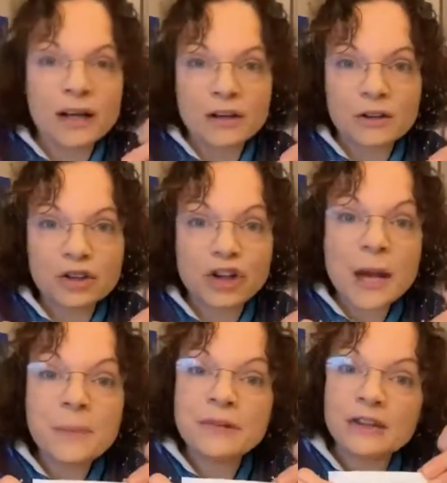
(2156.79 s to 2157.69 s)
Okay,
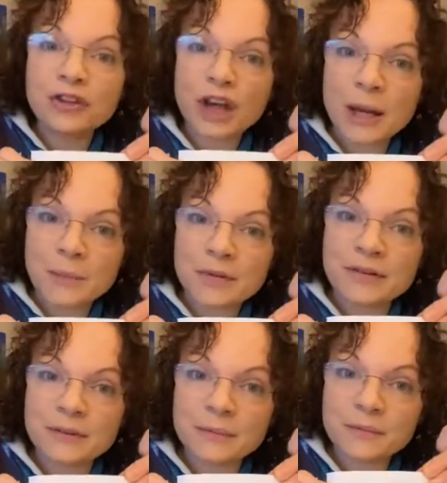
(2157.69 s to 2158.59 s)
so I'm going to
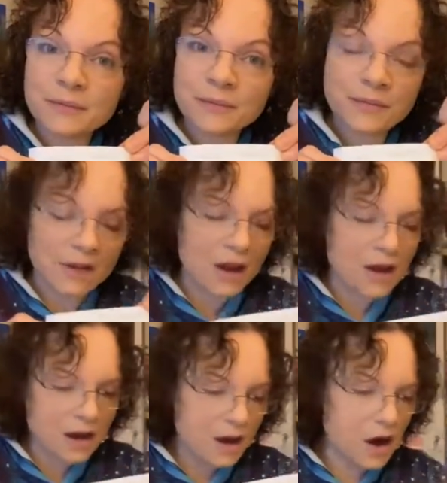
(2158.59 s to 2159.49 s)
choose,
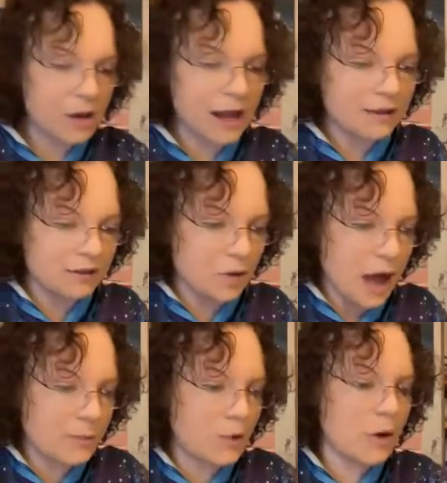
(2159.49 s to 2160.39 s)
look for some of
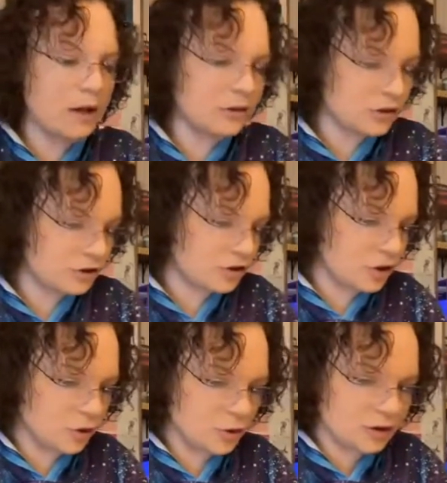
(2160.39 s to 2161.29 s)
your open area
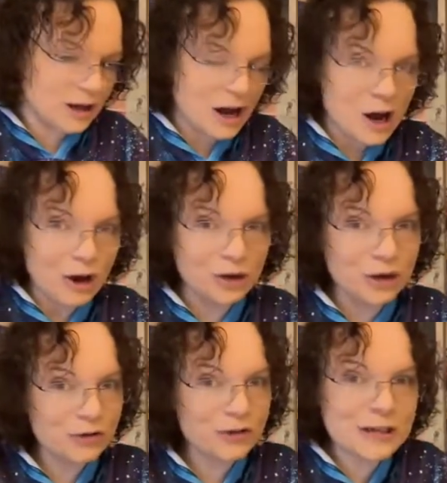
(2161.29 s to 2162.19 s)
or maybe behind
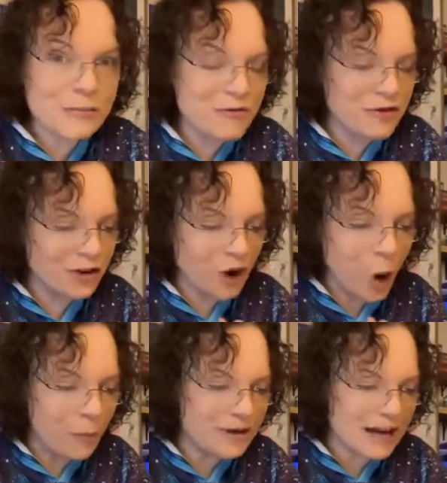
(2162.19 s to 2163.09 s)
something. So I've
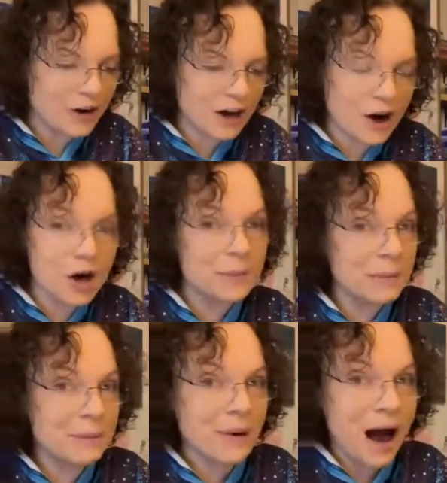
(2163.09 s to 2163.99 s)
got some of this space
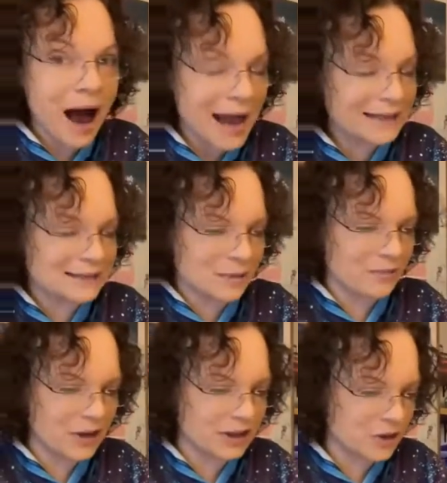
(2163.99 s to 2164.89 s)
behind here.